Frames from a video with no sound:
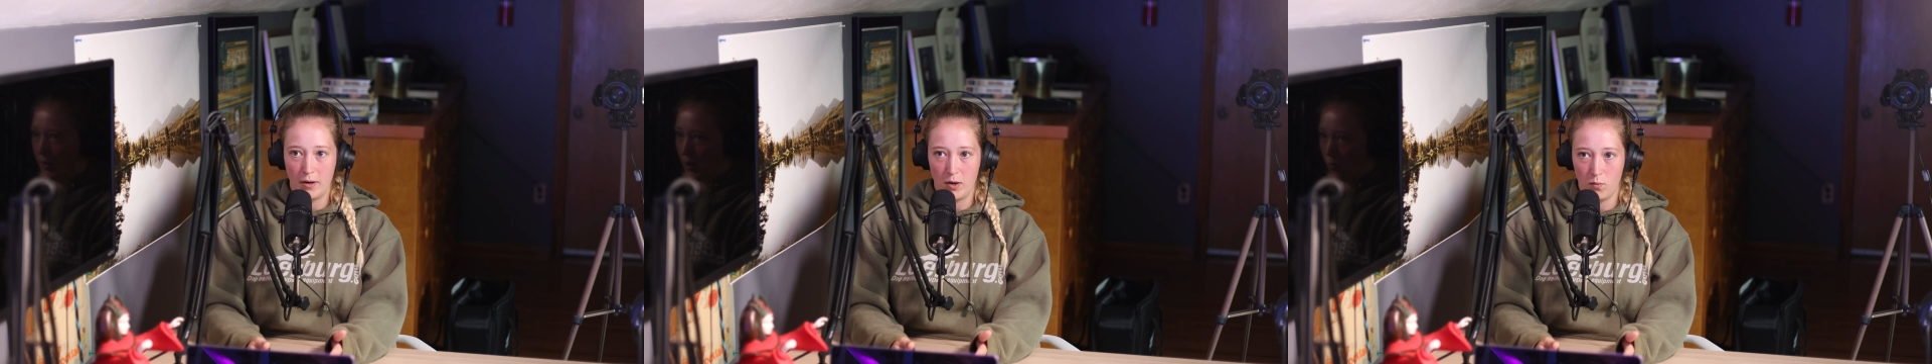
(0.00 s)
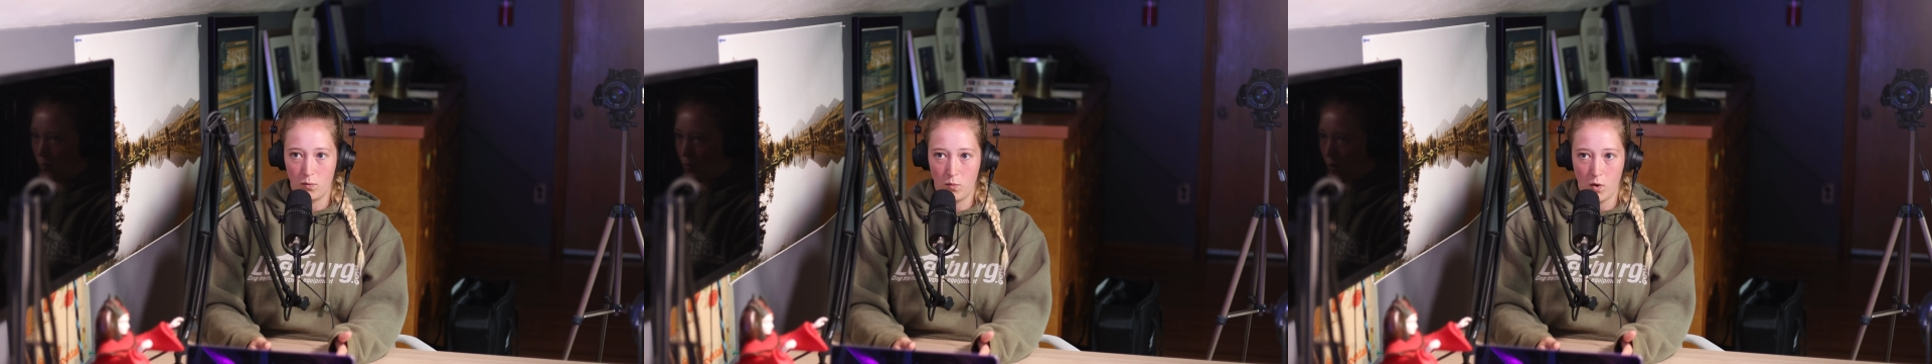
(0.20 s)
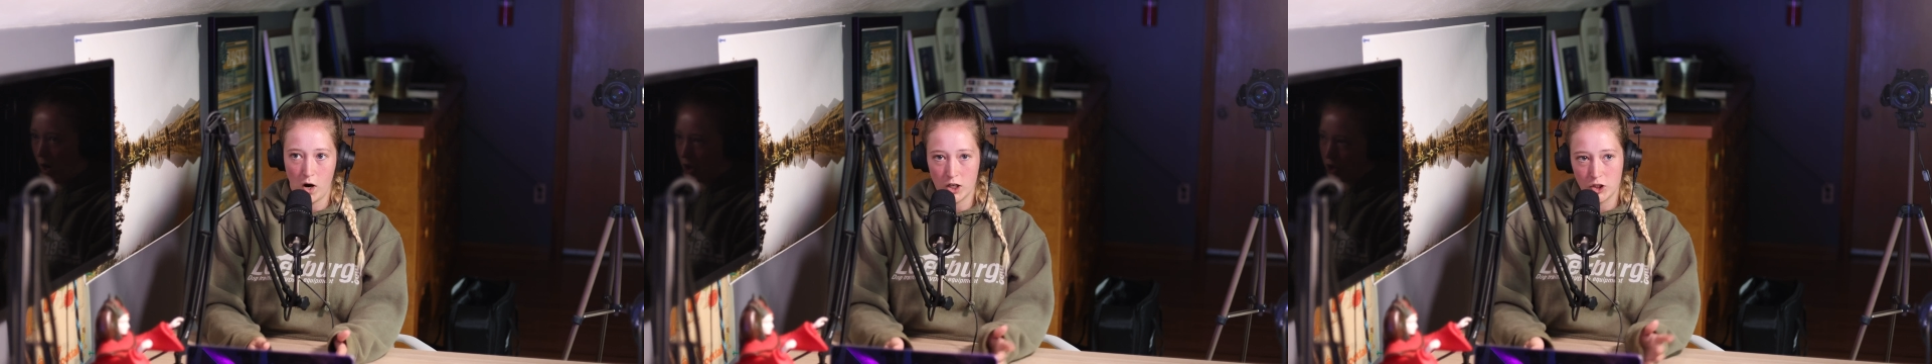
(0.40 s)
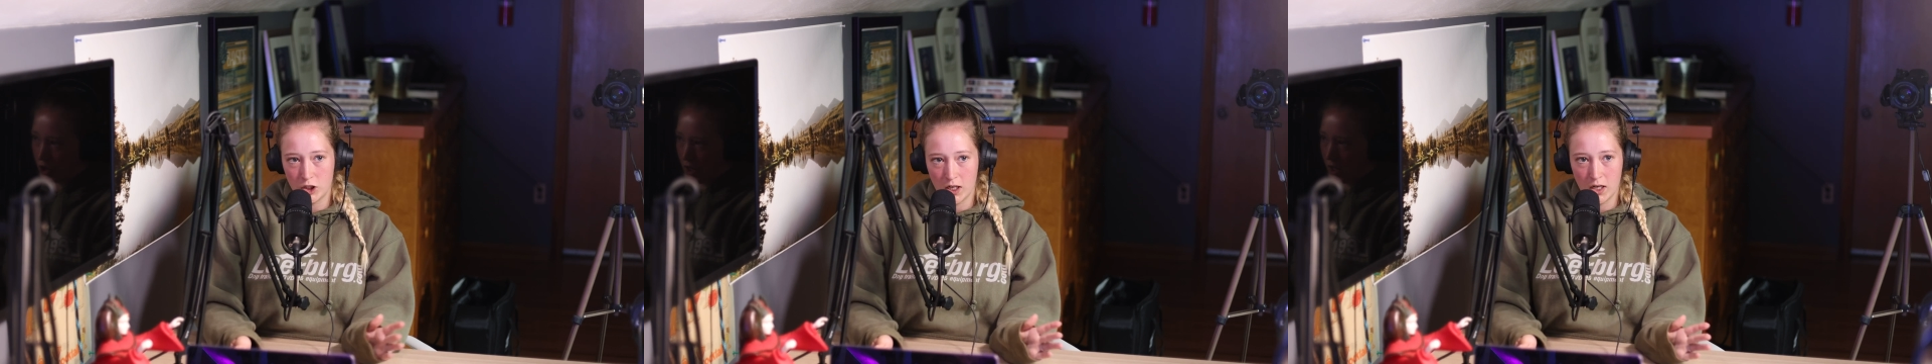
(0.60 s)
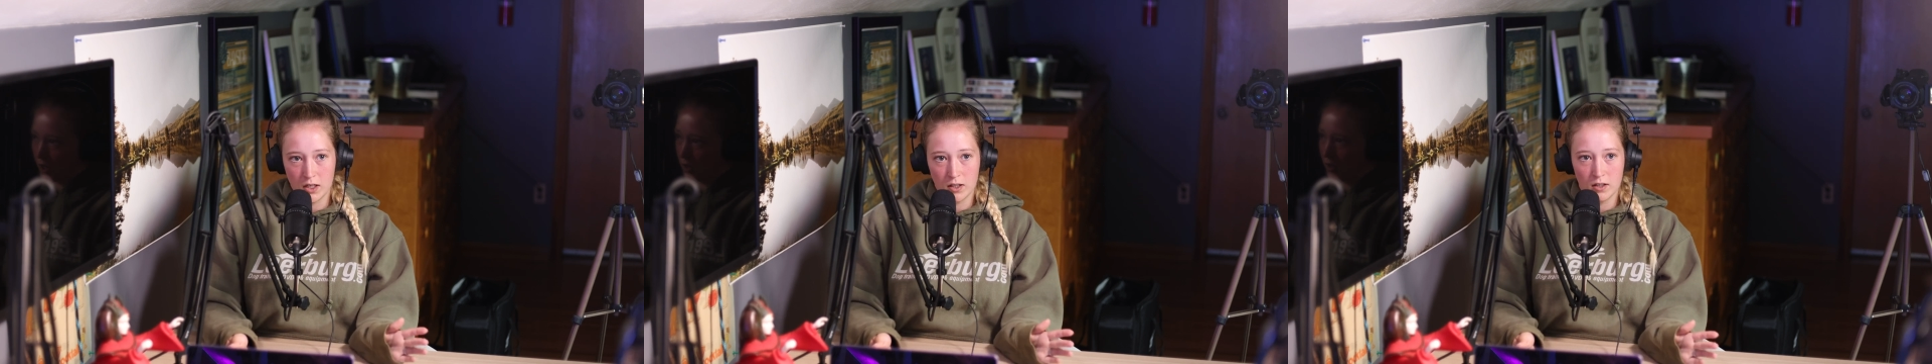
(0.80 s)
by
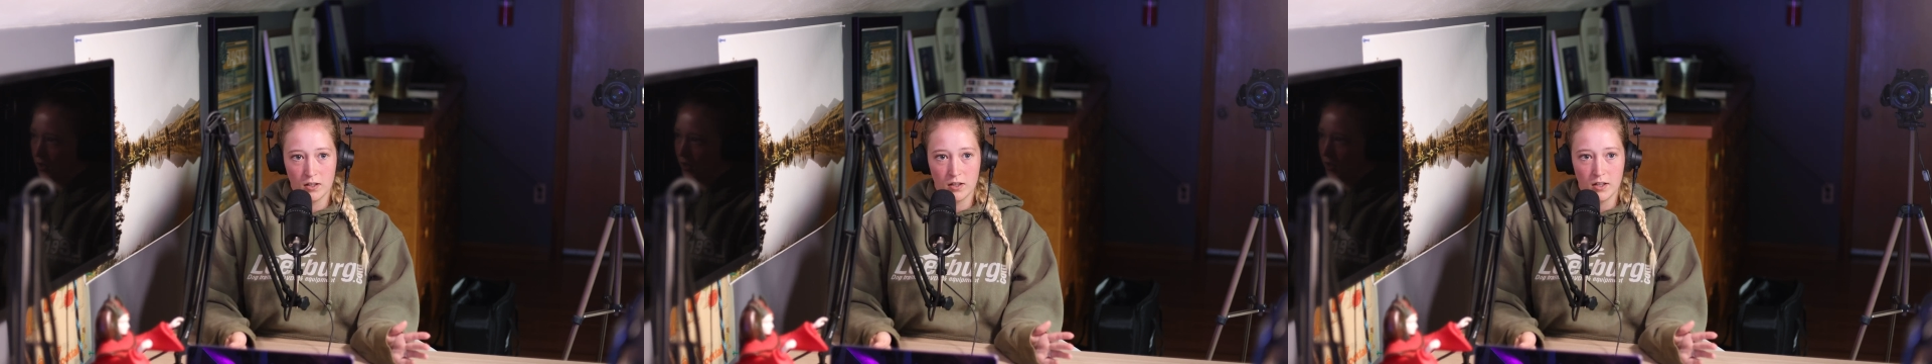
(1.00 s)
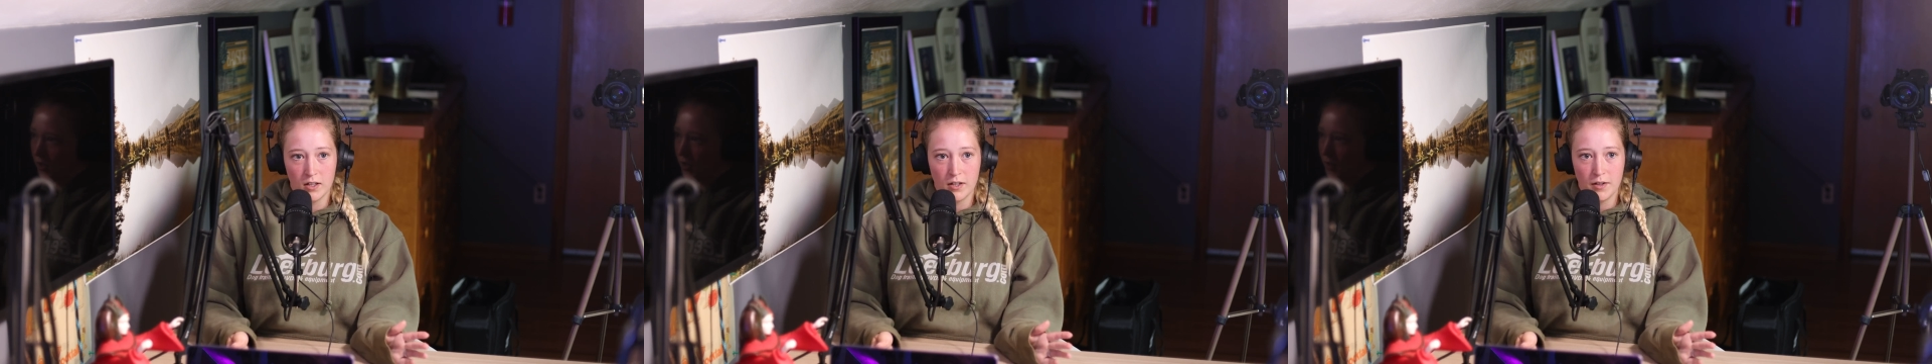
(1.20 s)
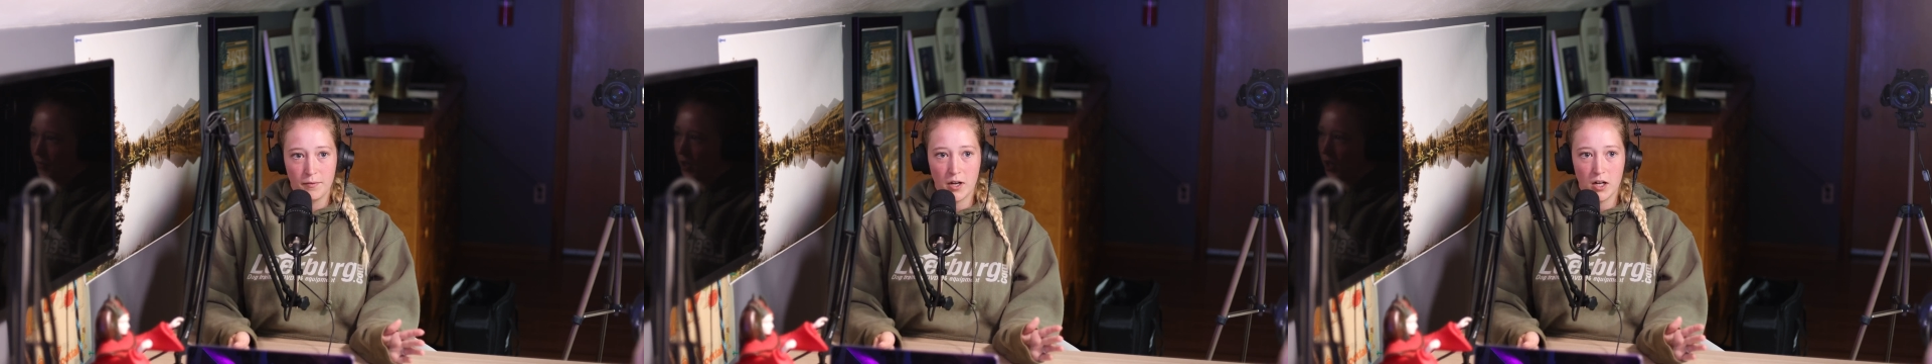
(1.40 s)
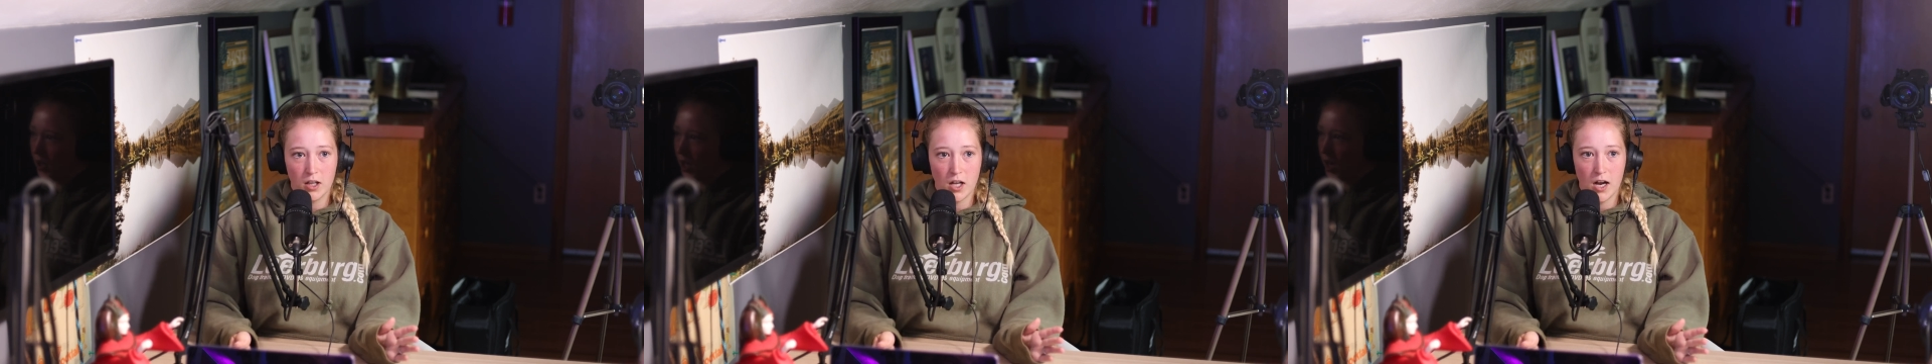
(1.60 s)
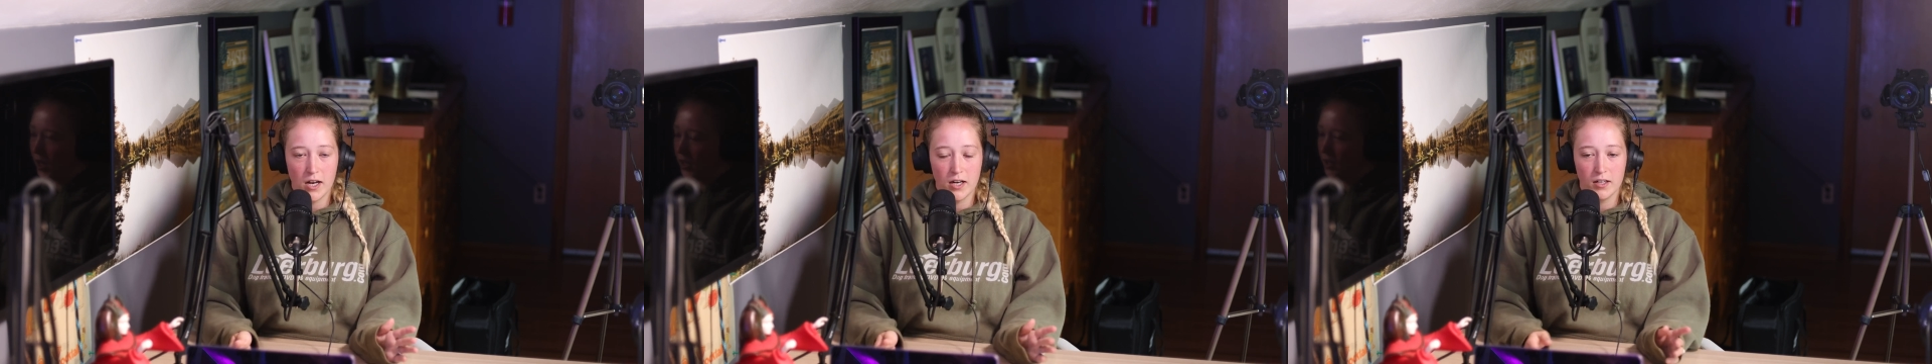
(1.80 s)
watching a
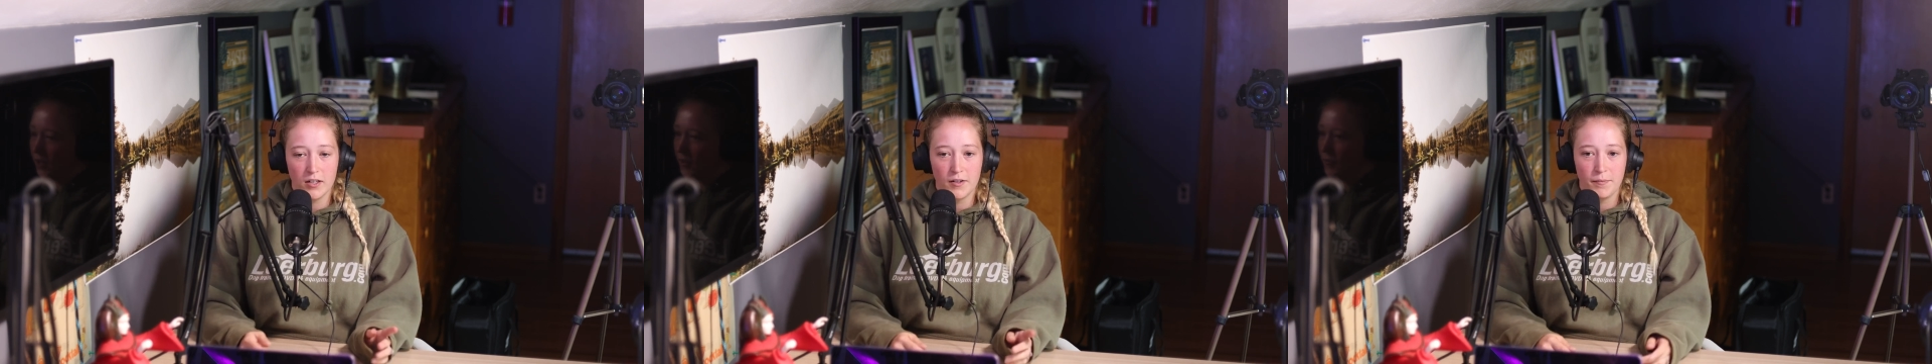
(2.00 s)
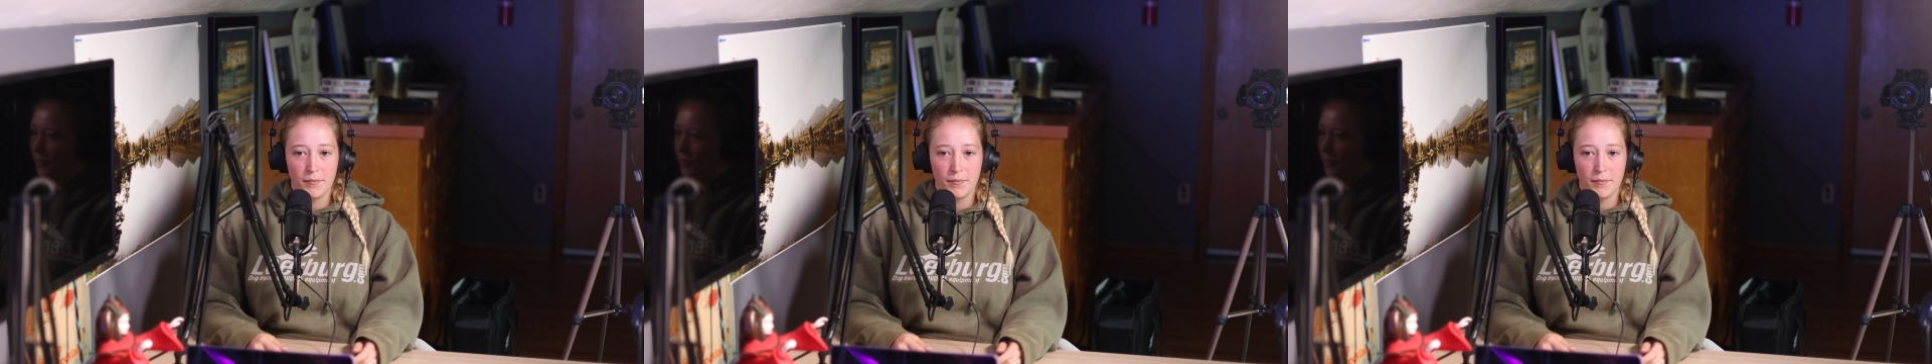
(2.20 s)
lot.